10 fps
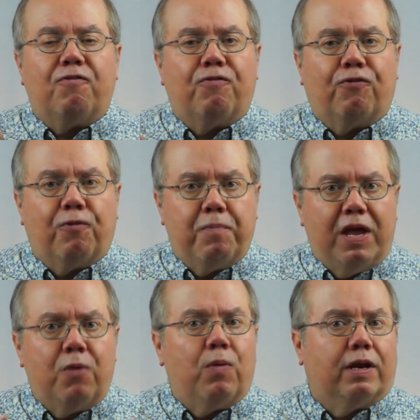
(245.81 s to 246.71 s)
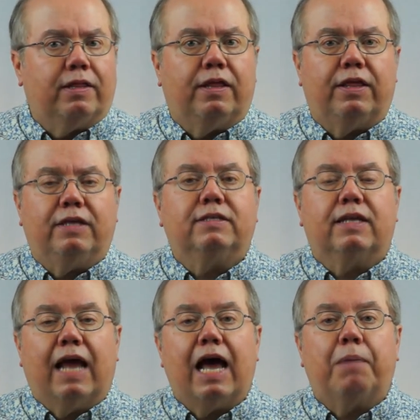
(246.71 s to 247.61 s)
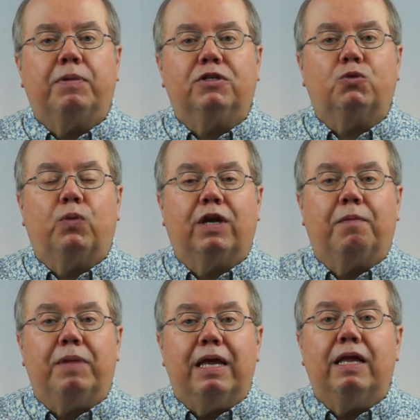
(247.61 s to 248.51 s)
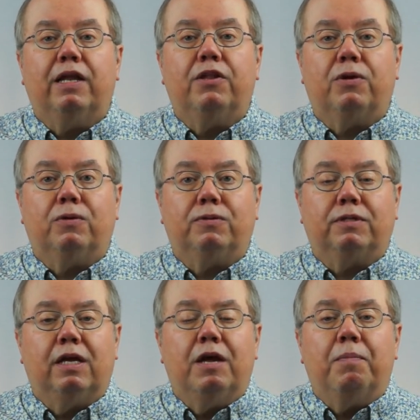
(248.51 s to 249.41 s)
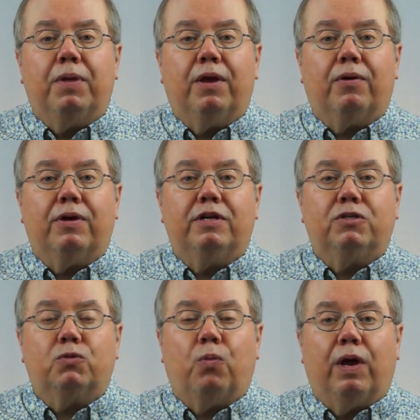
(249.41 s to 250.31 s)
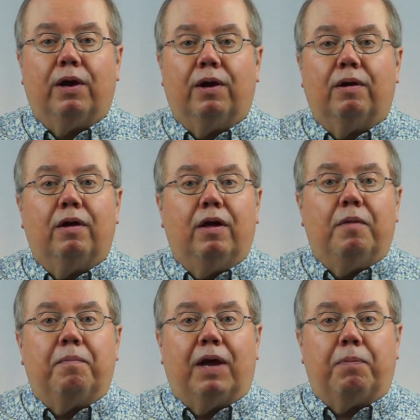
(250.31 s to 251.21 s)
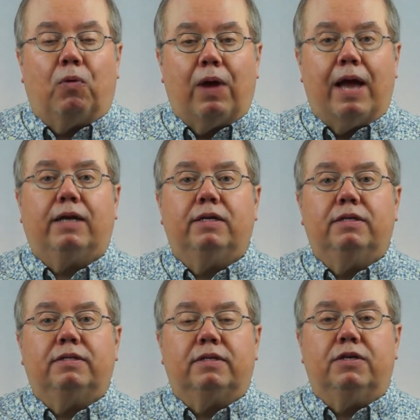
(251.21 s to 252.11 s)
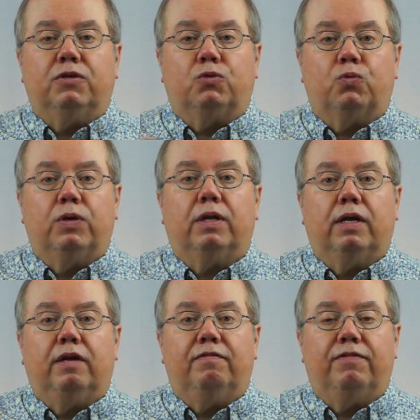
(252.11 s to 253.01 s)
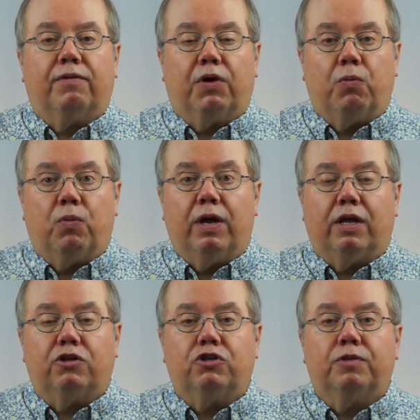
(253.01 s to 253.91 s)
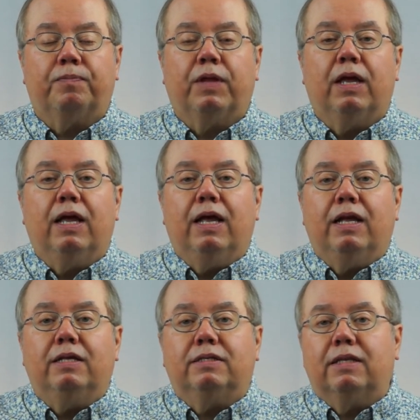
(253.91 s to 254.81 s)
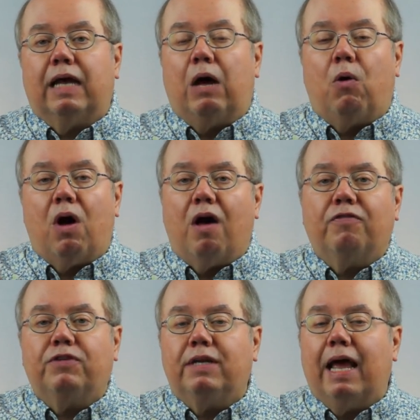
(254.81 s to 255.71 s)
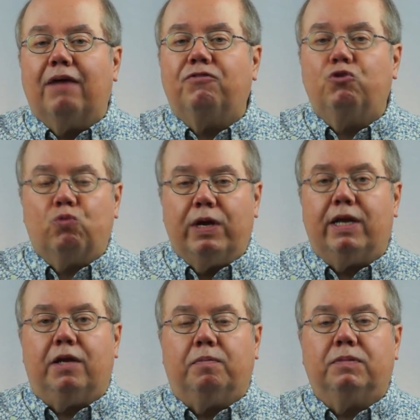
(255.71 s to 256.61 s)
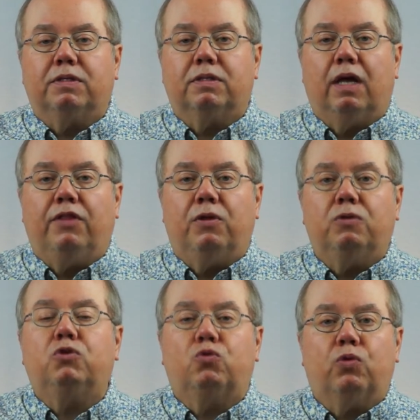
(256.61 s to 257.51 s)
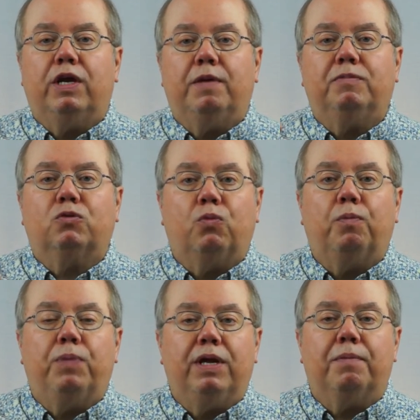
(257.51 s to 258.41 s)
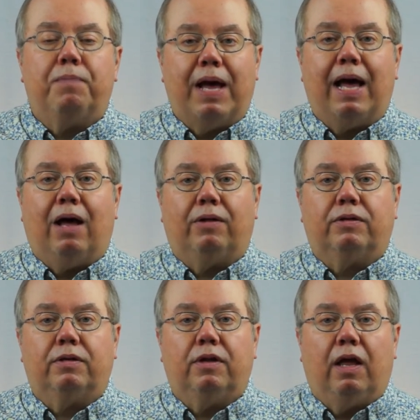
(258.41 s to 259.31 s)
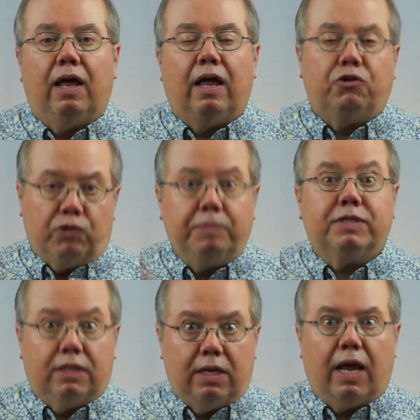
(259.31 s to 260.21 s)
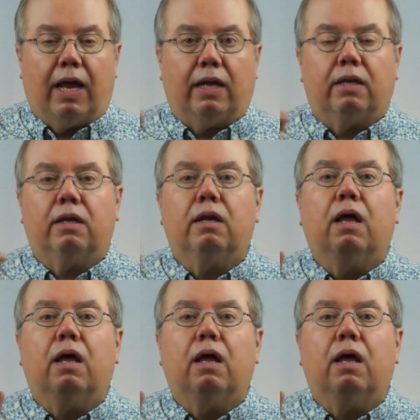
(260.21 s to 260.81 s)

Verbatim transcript: For me, one of the things that happens when I'm in those periods where my practice is really very rich is that I'll often have dreams. And those dreams will be about, dreams at night.